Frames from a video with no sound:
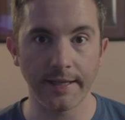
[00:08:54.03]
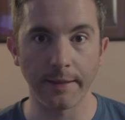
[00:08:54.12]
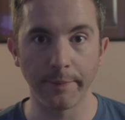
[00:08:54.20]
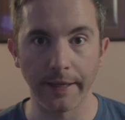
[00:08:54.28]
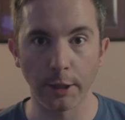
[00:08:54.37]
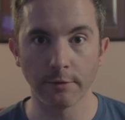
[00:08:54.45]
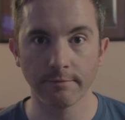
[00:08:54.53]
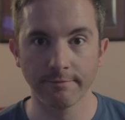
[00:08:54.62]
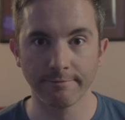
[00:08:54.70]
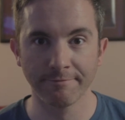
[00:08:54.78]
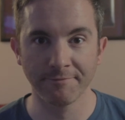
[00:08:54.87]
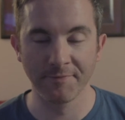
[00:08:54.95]
like beer.
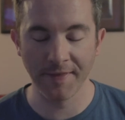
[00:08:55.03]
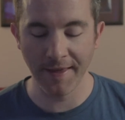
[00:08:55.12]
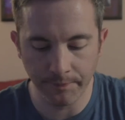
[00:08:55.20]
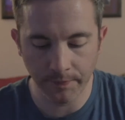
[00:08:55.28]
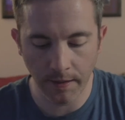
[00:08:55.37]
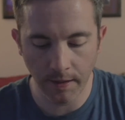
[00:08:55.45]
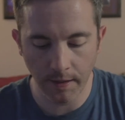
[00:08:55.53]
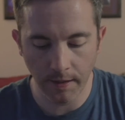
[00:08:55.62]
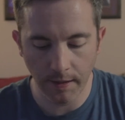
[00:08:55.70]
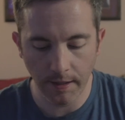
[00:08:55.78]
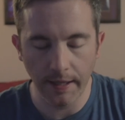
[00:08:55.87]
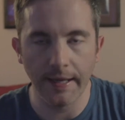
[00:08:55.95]

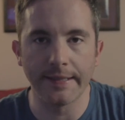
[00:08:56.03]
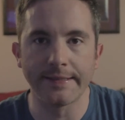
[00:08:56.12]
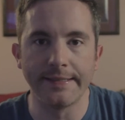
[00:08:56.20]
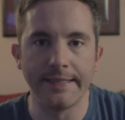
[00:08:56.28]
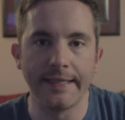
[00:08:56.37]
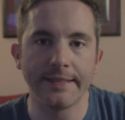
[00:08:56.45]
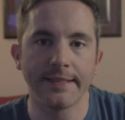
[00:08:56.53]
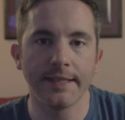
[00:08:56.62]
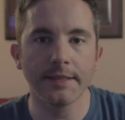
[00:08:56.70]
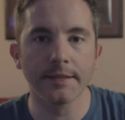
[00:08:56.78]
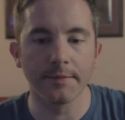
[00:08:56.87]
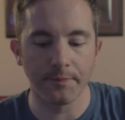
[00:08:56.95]
It's
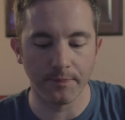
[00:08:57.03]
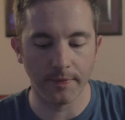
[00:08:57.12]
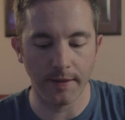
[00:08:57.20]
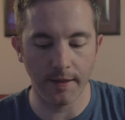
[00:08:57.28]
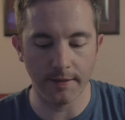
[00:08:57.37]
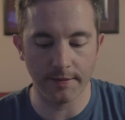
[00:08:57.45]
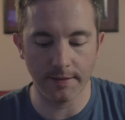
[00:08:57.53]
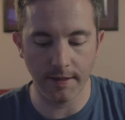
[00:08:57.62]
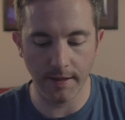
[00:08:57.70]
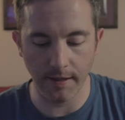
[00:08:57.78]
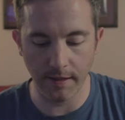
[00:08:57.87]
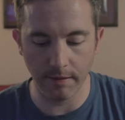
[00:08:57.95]
decent. It's
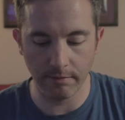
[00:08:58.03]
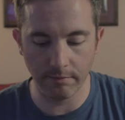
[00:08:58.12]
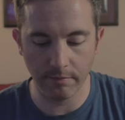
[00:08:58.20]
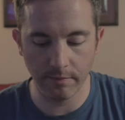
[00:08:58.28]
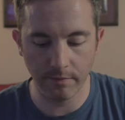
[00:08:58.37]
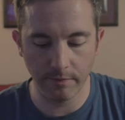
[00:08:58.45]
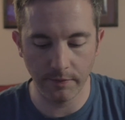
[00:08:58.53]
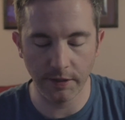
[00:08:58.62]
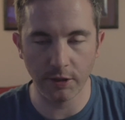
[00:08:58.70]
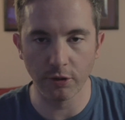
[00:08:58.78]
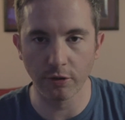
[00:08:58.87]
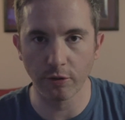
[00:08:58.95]
a
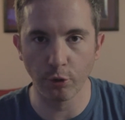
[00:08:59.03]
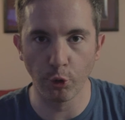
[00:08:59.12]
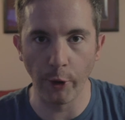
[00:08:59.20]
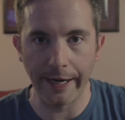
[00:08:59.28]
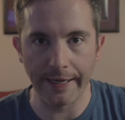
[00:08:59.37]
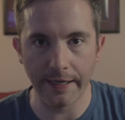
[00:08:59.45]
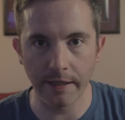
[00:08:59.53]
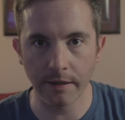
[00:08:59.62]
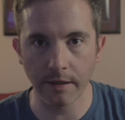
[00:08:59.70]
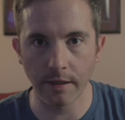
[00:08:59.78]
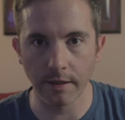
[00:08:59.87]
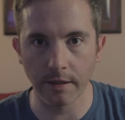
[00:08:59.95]
little
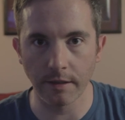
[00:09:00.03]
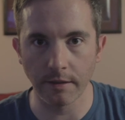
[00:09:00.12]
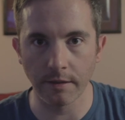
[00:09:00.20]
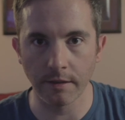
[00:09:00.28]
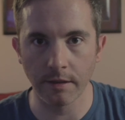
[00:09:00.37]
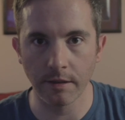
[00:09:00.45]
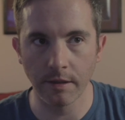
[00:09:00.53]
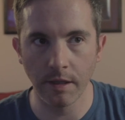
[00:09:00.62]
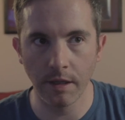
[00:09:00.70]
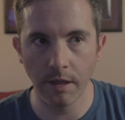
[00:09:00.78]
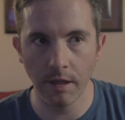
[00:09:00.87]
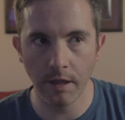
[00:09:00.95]
grainy, a little,
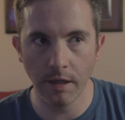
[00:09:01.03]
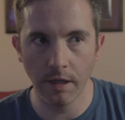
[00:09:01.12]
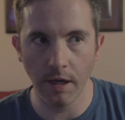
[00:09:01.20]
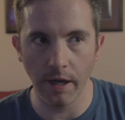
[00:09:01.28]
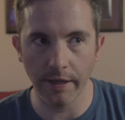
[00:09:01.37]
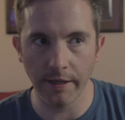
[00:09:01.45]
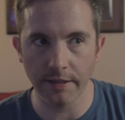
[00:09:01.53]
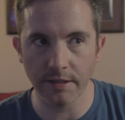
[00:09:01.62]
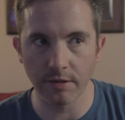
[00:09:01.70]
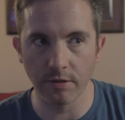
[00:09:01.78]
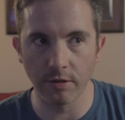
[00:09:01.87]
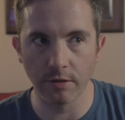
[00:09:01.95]
I
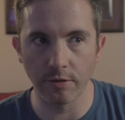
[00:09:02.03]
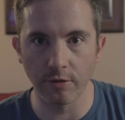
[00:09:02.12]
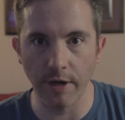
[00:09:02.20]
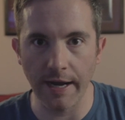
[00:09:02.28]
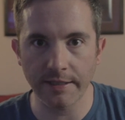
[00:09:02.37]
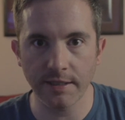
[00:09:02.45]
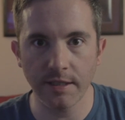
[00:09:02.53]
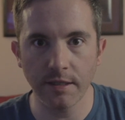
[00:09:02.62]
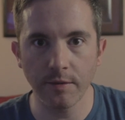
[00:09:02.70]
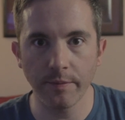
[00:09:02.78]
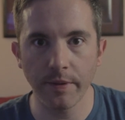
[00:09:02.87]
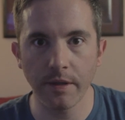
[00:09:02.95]
guess, grassy
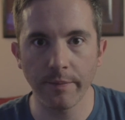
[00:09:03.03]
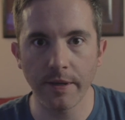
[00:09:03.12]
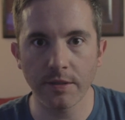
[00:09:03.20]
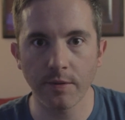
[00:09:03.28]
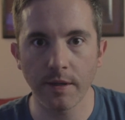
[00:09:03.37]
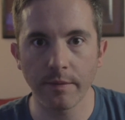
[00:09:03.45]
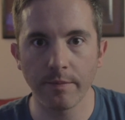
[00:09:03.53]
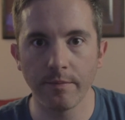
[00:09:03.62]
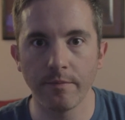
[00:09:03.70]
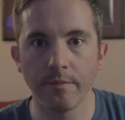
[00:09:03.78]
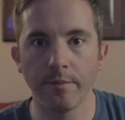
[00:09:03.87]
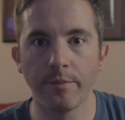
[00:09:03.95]
would be the best way to
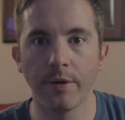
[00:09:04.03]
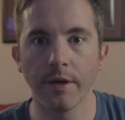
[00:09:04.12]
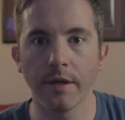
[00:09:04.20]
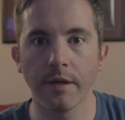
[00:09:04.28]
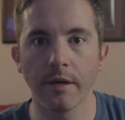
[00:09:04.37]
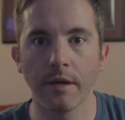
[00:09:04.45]
put it.